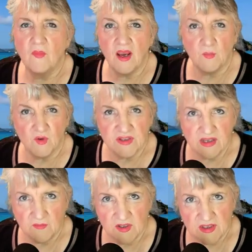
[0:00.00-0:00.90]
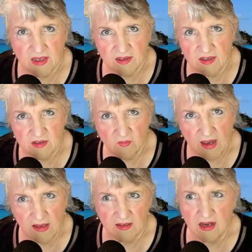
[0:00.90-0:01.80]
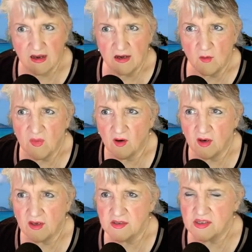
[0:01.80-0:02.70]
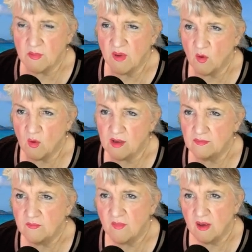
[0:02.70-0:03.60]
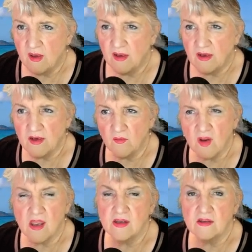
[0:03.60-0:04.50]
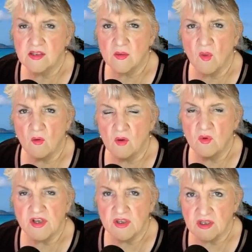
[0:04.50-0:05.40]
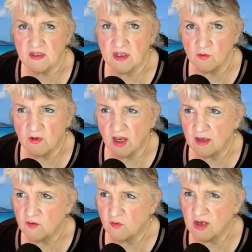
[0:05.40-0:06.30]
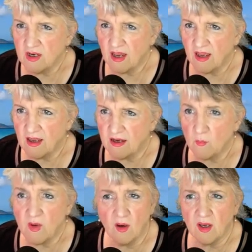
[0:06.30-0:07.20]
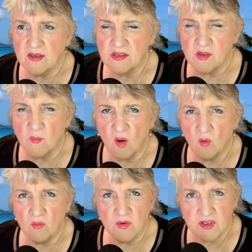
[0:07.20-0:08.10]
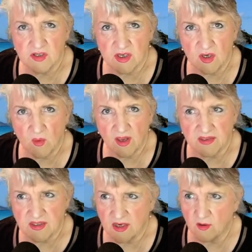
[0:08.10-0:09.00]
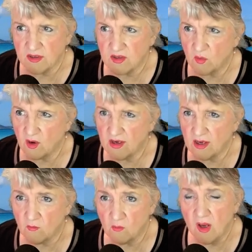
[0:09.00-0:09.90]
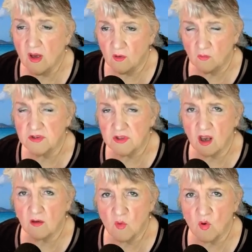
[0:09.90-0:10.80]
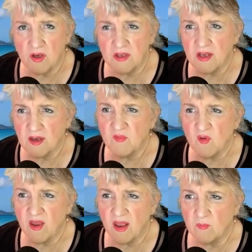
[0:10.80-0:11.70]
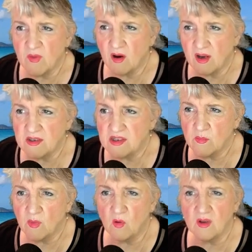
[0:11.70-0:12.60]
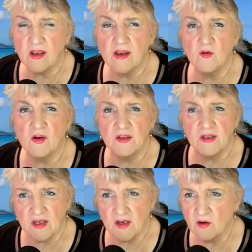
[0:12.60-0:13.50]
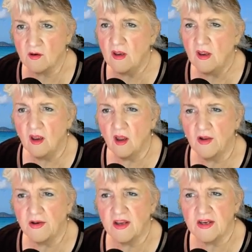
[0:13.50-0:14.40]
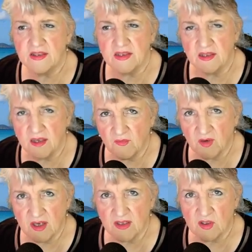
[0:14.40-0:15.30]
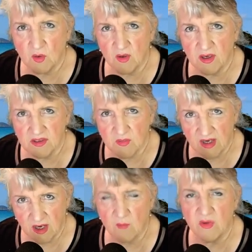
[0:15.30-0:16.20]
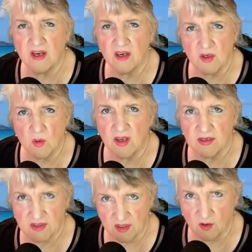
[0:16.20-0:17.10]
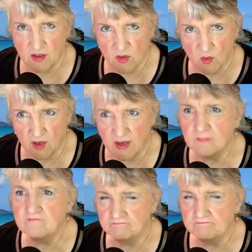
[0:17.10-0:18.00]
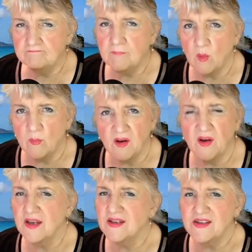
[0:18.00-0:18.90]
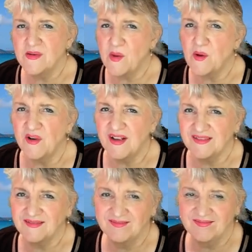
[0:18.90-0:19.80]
April 17th is Flag Day in American Samoa. Now, you've got Samoa, which is its own country, and American Samoa, which is a U.S. territory, and we'll talk more in depth about American Samoa later in the year on a date significant to its becoming a U.S. territory, American Samoa.